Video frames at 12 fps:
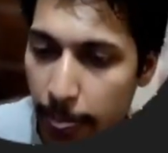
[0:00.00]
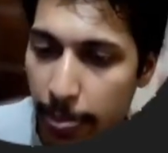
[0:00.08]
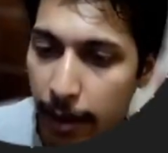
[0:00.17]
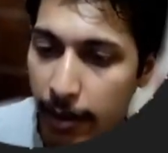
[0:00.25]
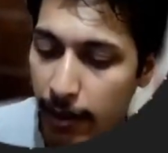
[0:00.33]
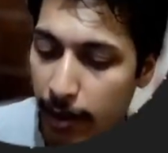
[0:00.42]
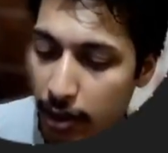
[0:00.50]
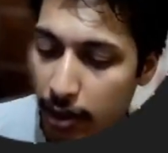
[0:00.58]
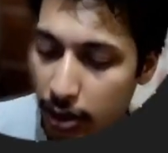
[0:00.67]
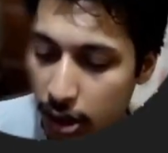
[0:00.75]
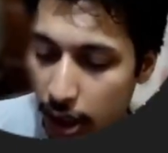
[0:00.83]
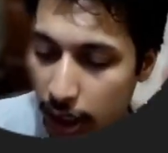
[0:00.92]
I
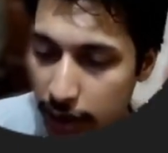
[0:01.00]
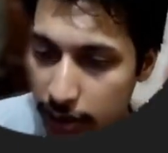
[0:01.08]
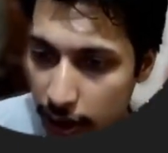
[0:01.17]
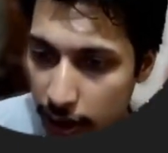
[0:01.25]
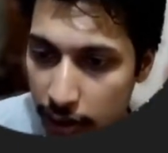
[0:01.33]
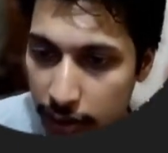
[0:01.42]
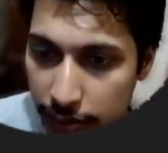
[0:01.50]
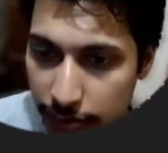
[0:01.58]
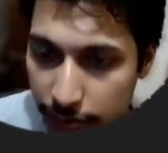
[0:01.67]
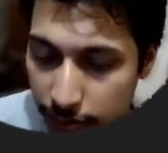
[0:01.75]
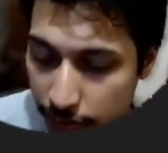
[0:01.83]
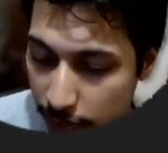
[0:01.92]
say
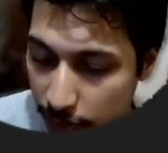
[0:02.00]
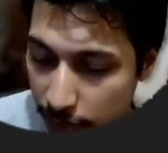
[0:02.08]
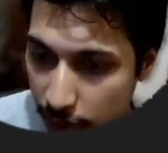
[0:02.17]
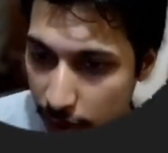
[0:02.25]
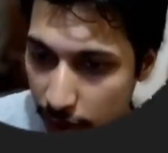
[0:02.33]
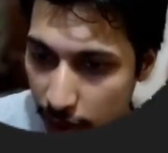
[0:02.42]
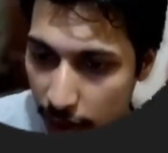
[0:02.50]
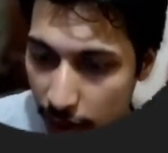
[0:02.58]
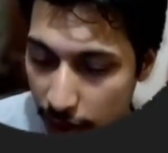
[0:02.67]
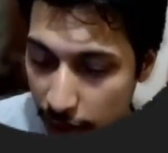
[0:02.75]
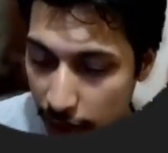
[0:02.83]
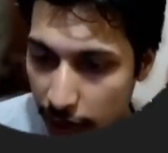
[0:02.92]
int
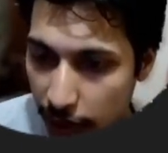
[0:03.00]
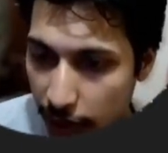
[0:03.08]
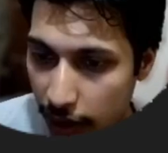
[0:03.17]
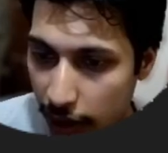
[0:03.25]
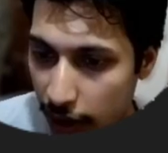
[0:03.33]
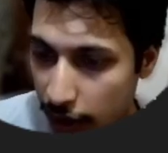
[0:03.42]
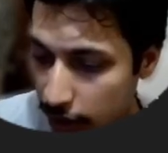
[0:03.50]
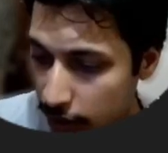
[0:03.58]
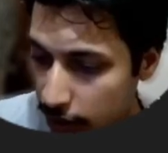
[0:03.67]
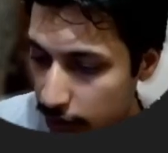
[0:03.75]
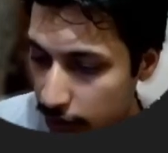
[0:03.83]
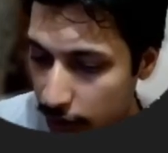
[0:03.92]
a equals
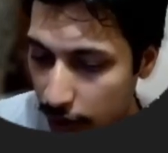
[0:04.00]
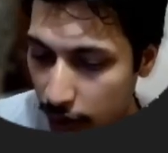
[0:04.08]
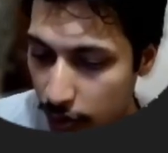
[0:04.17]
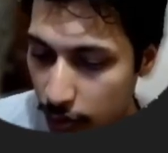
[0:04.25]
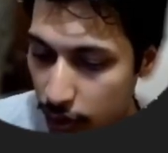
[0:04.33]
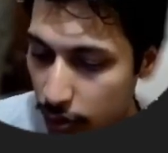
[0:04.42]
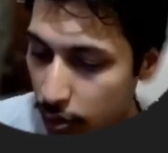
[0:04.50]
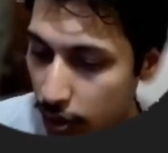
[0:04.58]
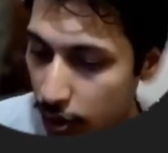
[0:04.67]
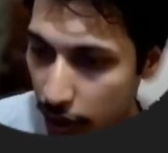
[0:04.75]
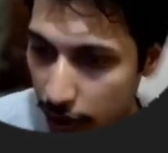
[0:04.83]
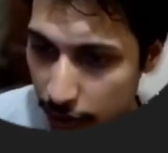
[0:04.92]
to 3,
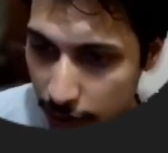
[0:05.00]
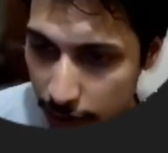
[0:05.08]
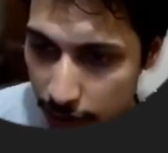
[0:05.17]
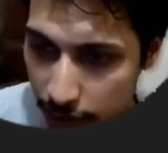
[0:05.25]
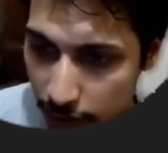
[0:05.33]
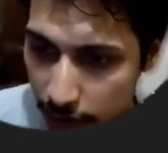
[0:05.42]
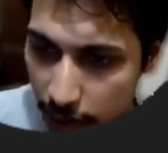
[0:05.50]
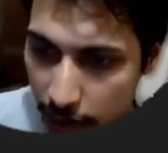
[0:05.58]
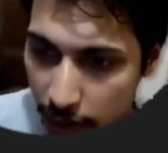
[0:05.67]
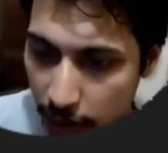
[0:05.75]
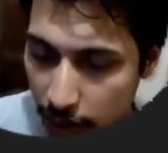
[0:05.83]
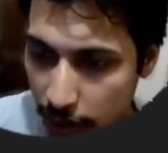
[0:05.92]

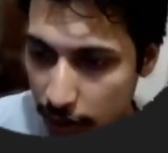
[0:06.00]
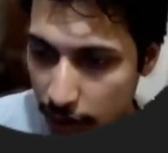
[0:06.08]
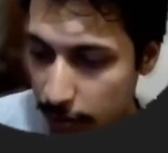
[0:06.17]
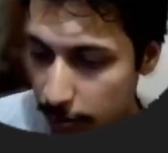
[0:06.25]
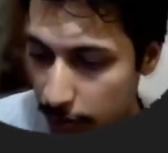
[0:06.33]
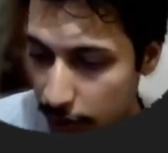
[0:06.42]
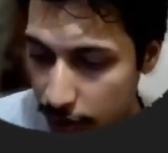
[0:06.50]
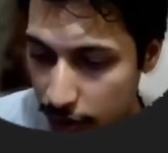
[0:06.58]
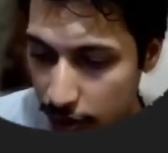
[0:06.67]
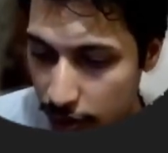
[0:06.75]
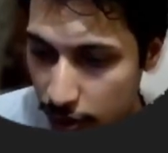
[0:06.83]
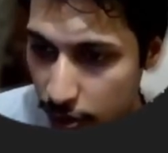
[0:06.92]
b equals to 4.